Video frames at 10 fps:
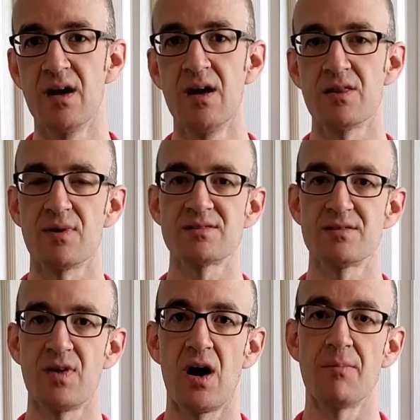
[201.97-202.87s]
the rest
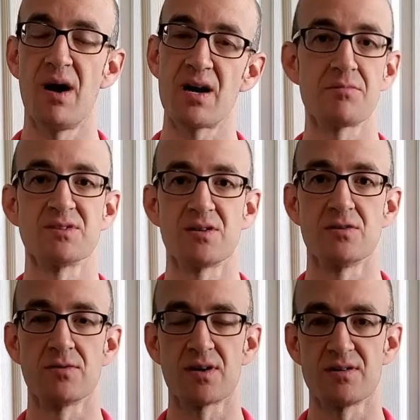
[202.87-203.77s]
of the harmonic material
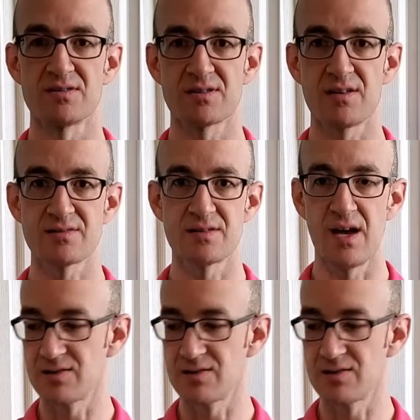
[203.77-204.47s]
we're going to discuss today.